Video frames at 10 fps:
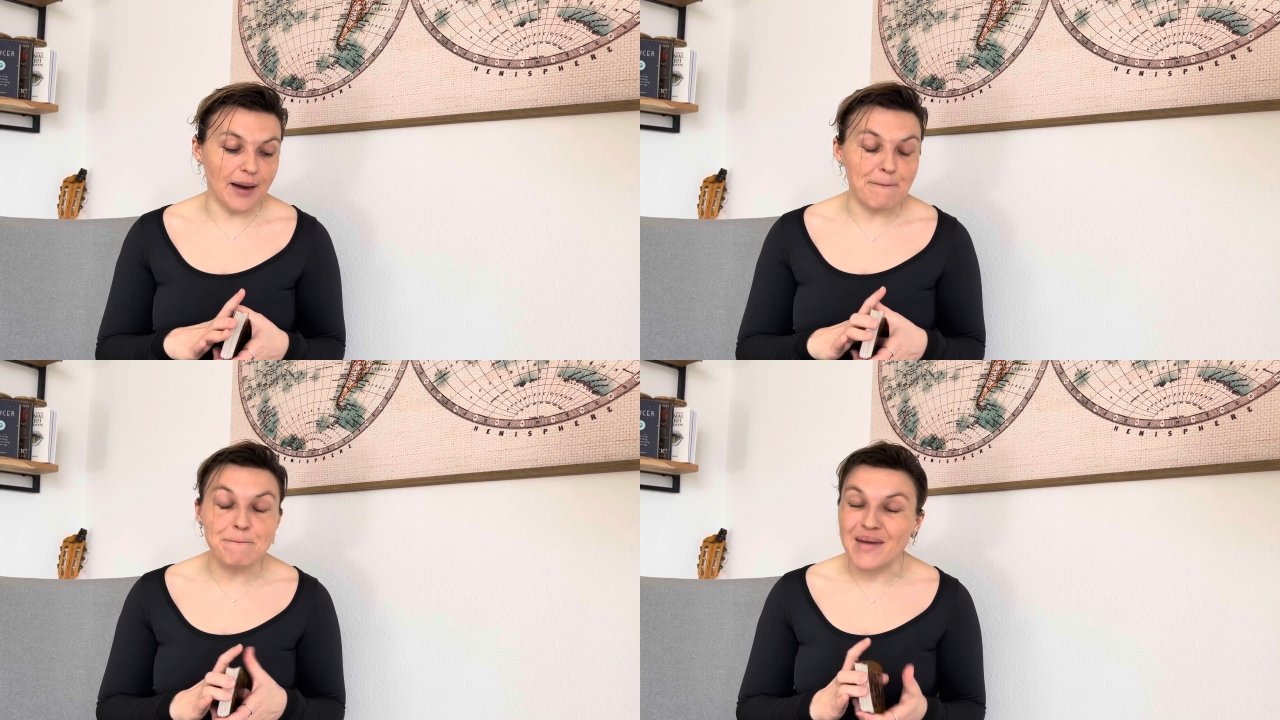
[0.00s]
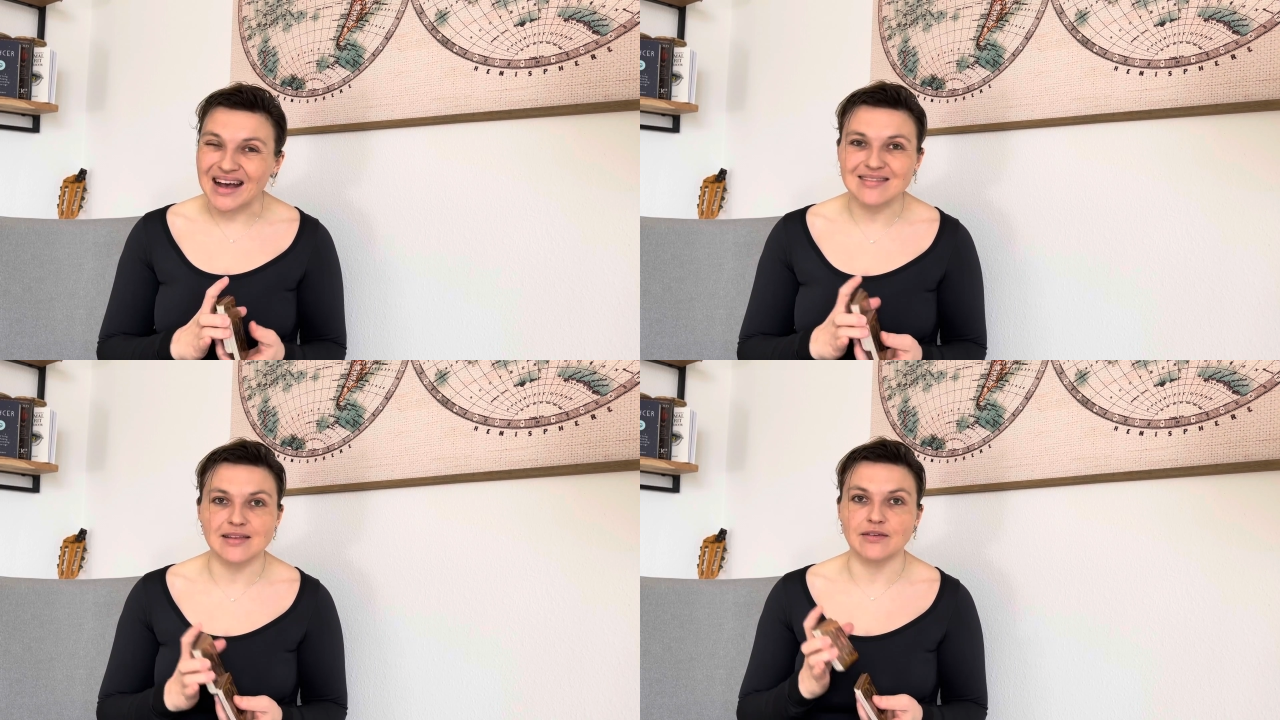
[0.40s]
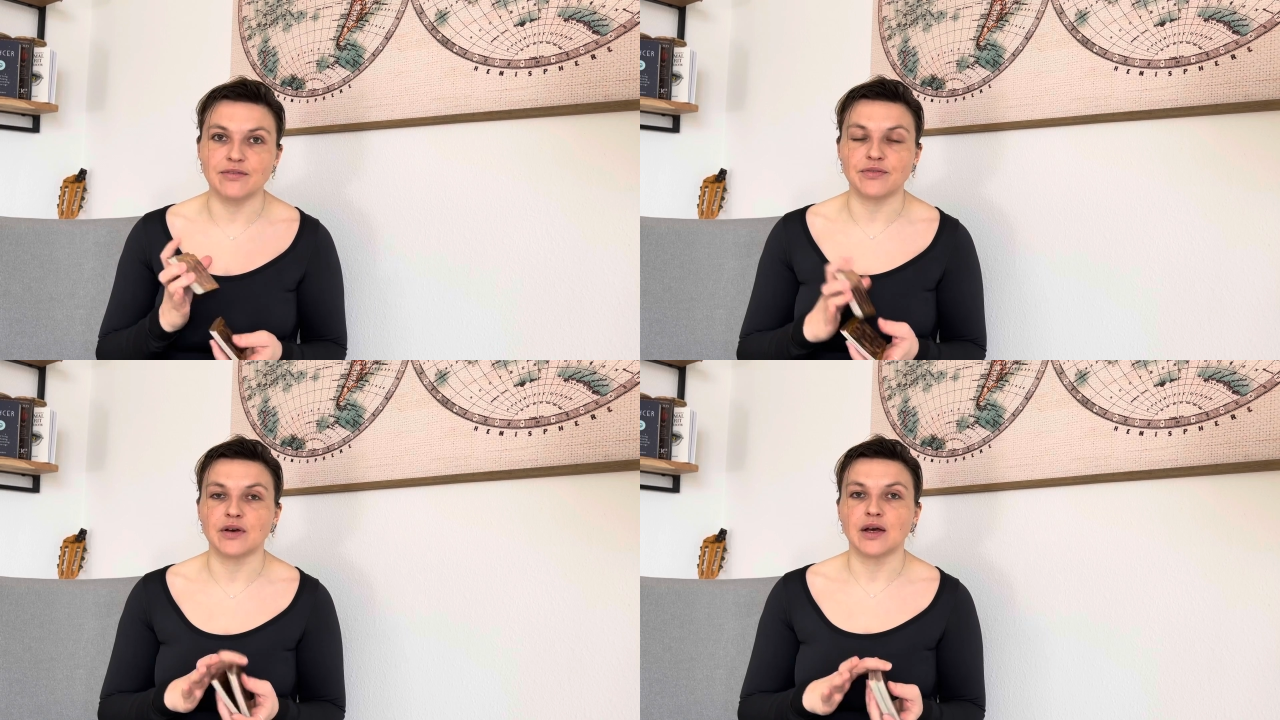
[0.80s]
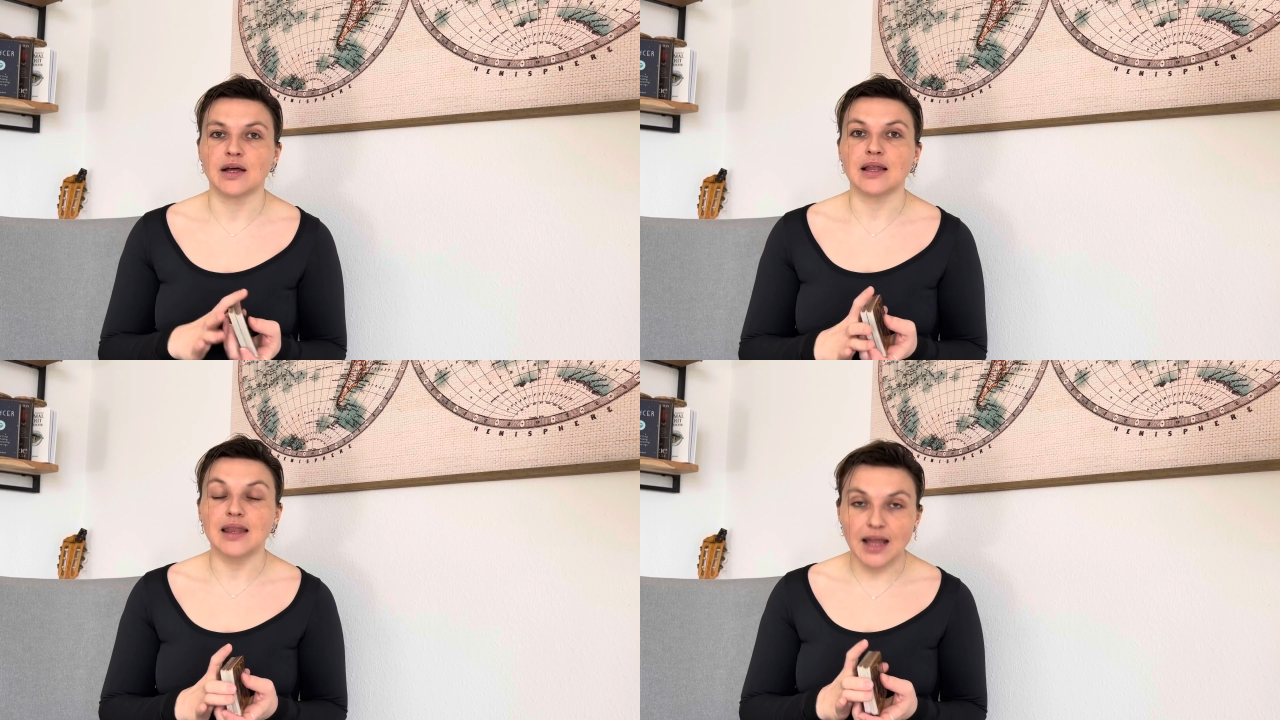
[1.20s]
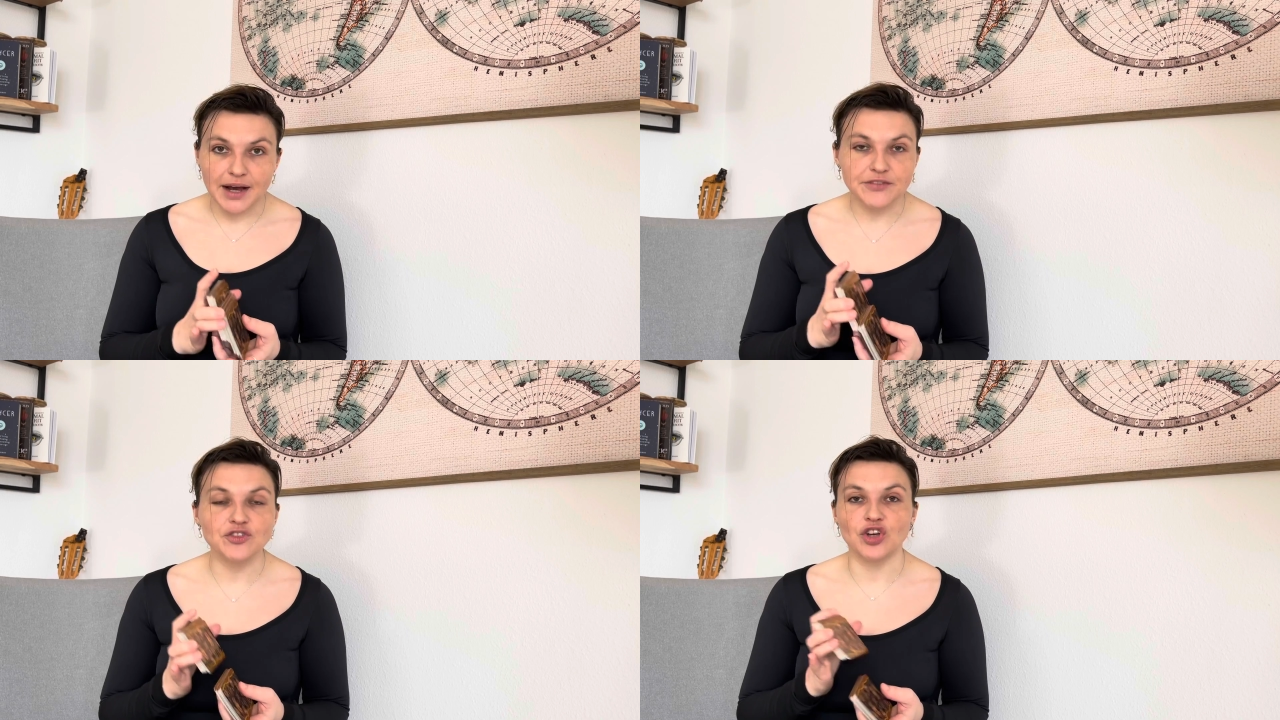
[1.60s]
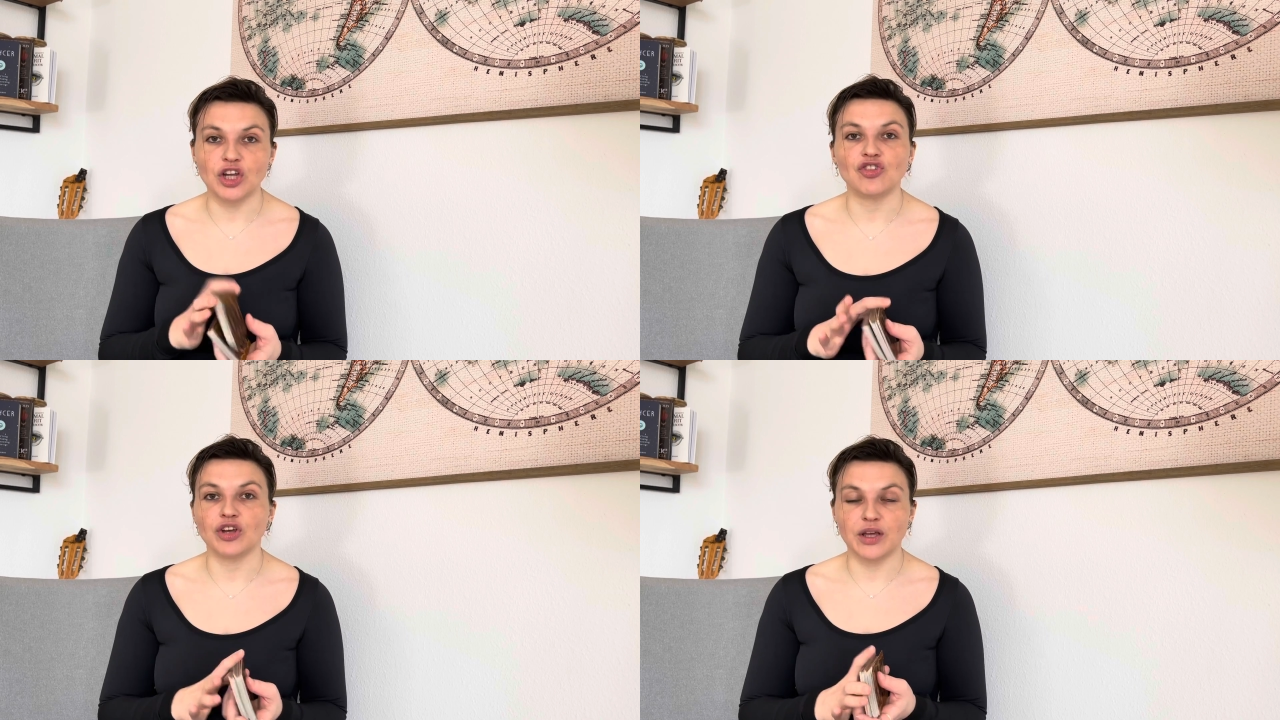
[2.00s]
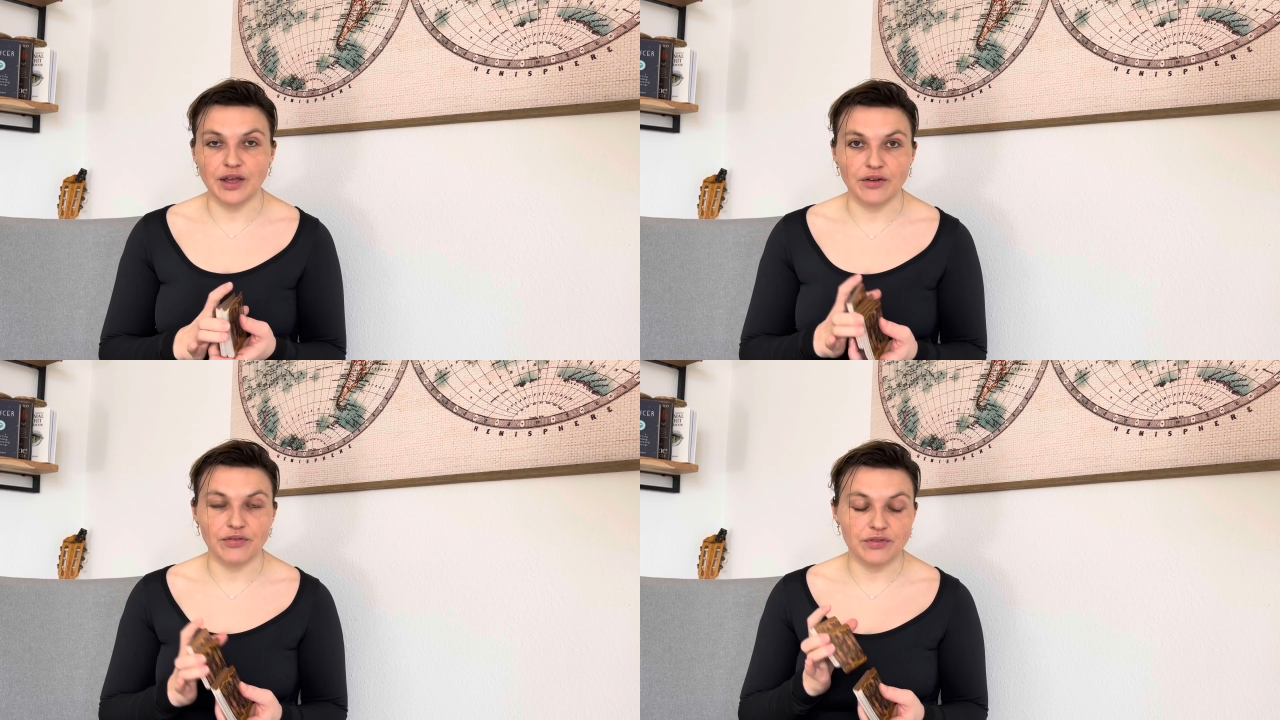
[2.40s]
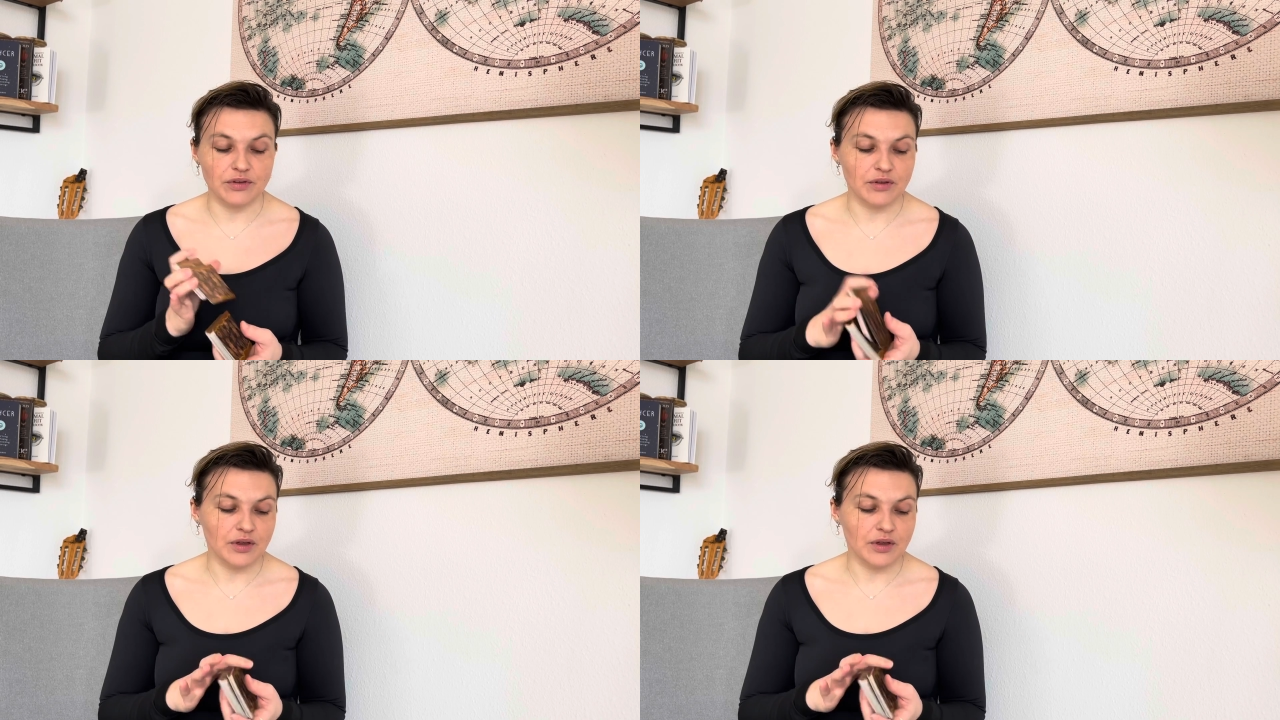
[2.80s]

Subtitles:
massive life-changing gift.